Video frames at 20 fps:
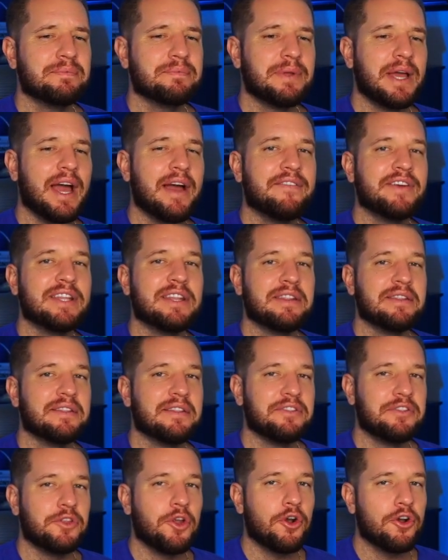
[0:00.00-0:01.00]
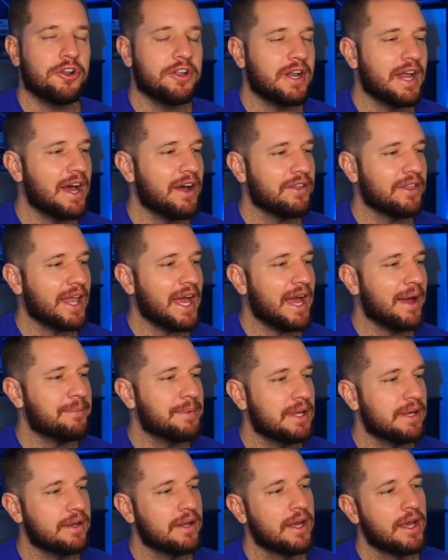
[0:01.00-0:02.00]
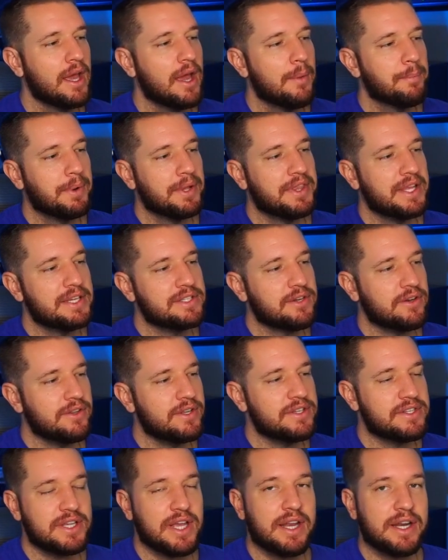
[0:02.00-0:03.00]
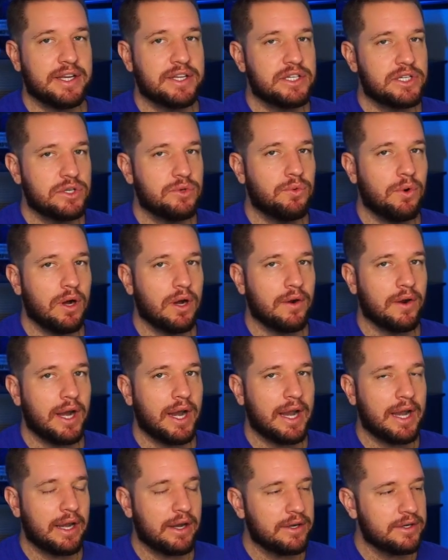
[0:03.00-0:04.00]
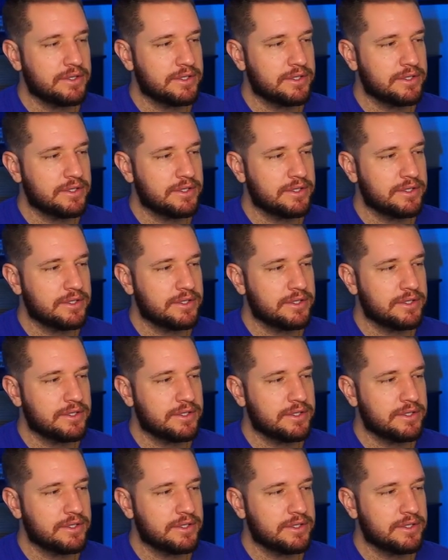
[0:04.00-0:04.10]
Haven't nerded out and labbed it, but these are the settings you want right here.